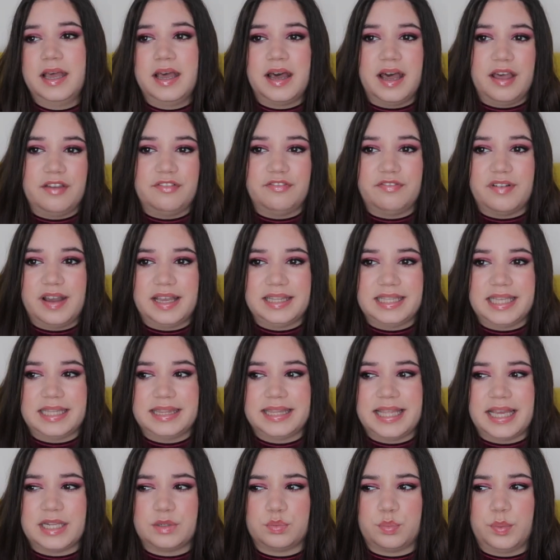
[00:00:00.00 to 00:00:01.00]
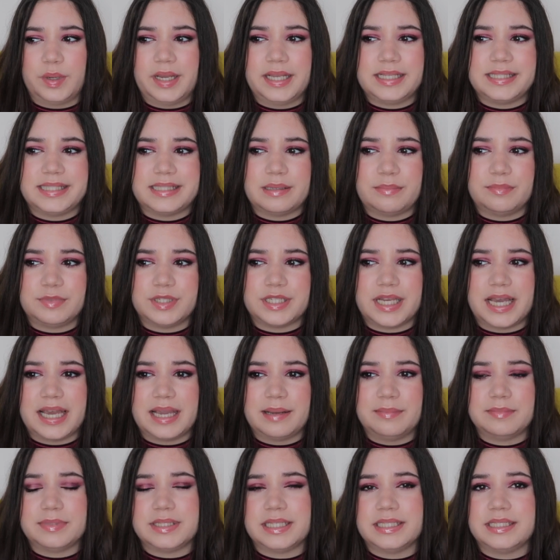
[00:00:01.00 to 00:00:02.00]
I find that way
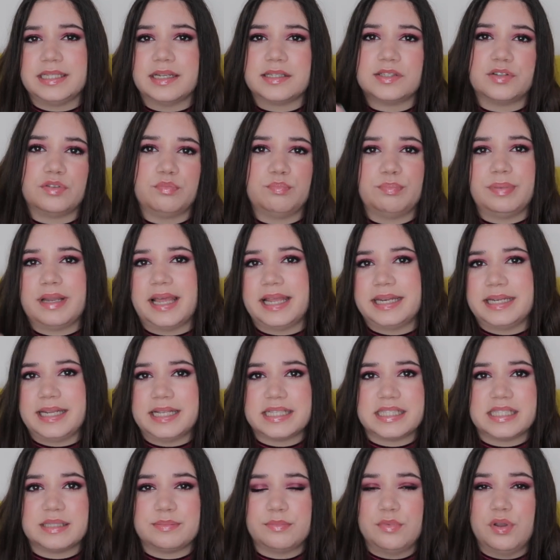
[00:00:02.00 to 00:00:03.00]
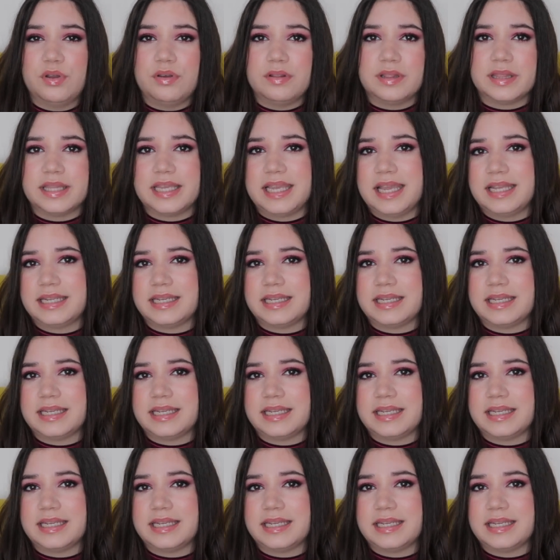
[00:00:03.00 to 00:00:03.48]
sometimes it doesn't blend as smoothly,